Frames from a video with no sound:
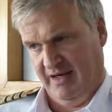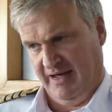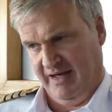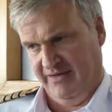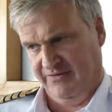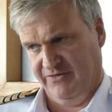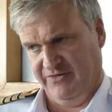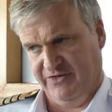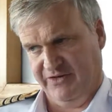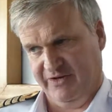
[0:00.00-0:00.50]

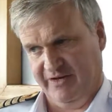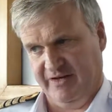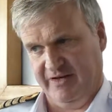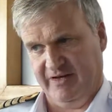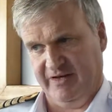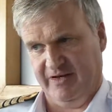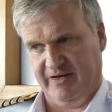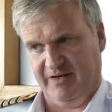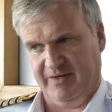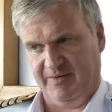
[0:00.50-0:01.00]
and
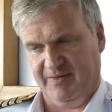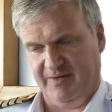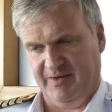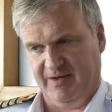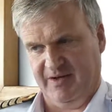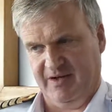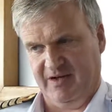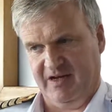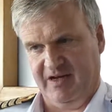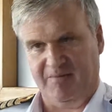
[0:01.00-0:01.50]

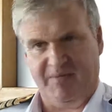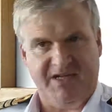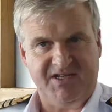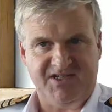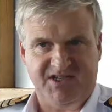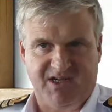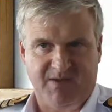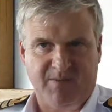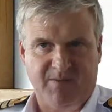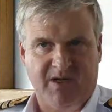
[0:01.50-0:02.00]

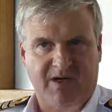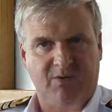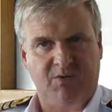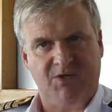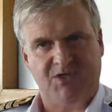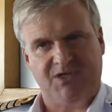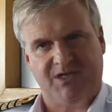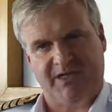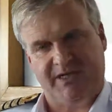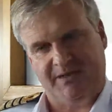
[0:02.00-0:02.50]
midship, I
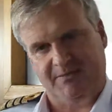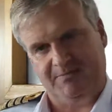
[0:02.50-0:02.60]
would say.